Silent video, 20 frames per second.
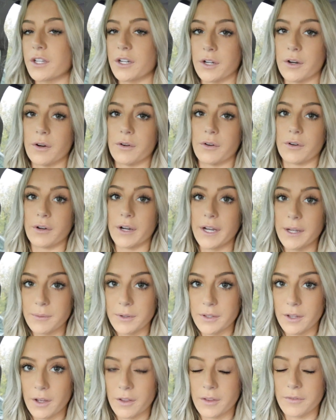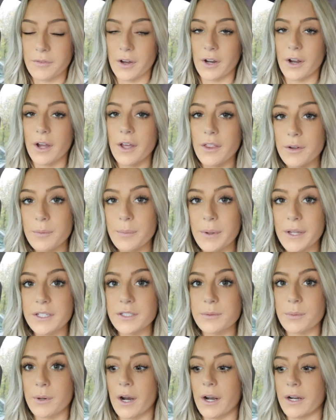gonna go great with all of our other
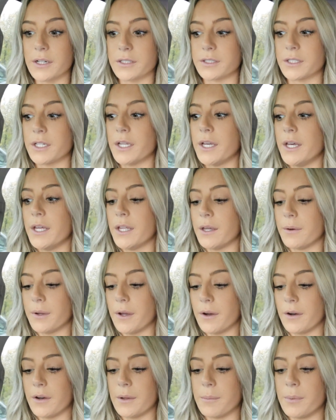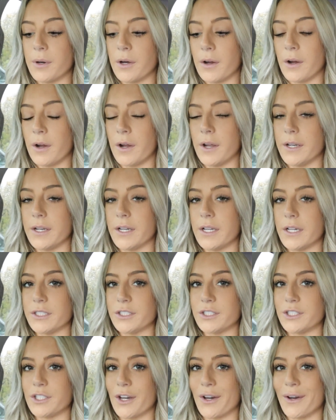Banks products that we already put on.
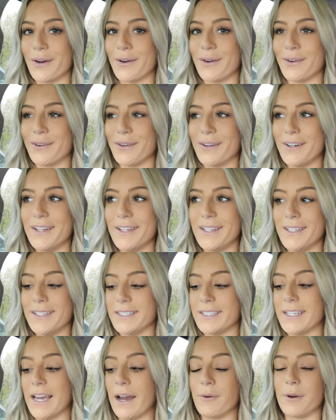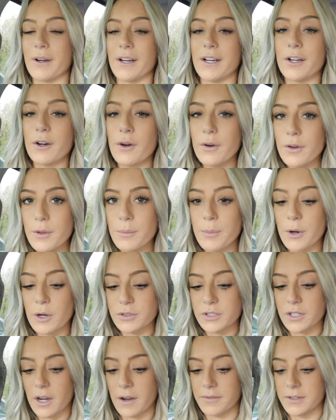So yeah, we're gonna go to the
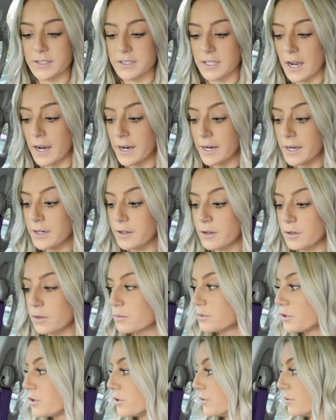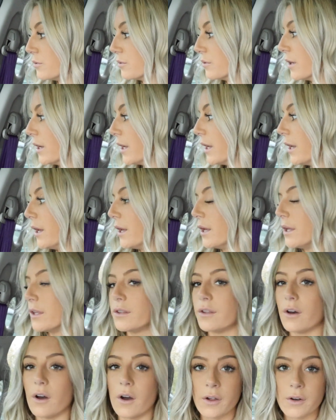post office. I gotta go to
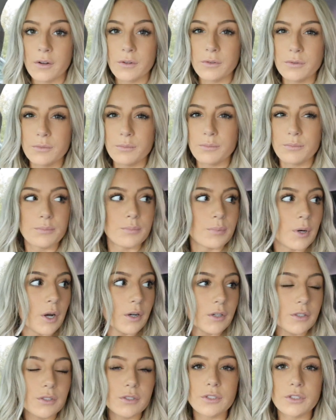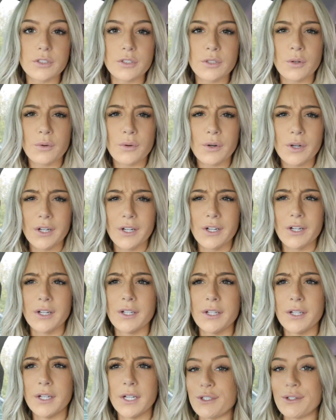the auto parts store
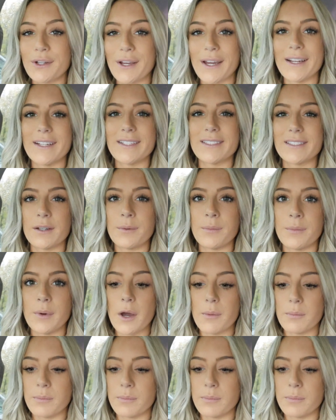to get some